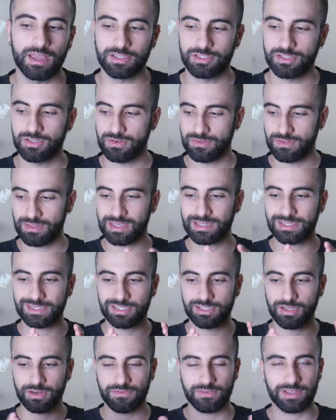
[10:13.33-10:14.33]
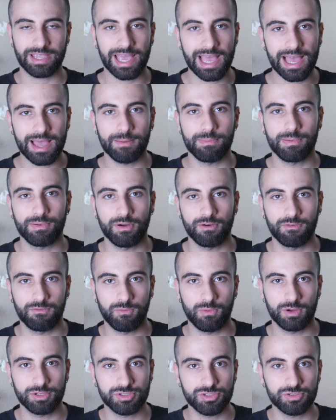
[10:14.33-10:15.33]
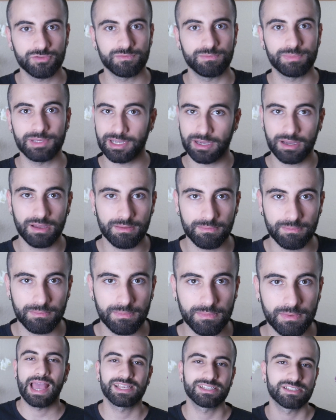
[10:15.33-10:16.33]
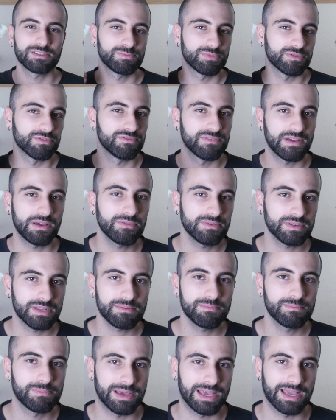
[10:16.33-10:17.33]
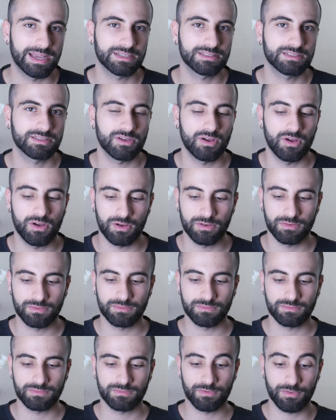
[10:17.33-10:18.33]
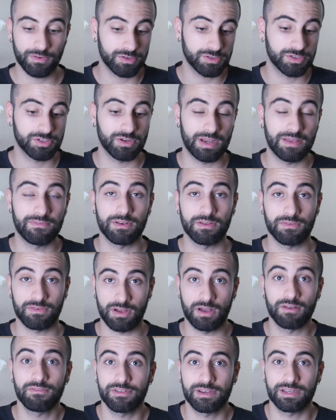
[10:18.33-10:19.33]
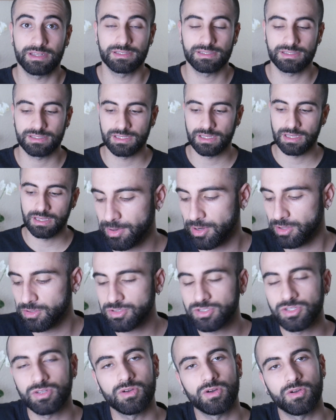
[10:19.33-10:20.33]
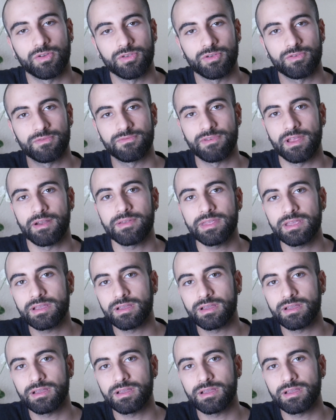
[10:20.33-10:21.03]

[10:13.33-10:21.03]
And so this sort of gap of what you've become has a profound impact on first your level of confidence, but also on your very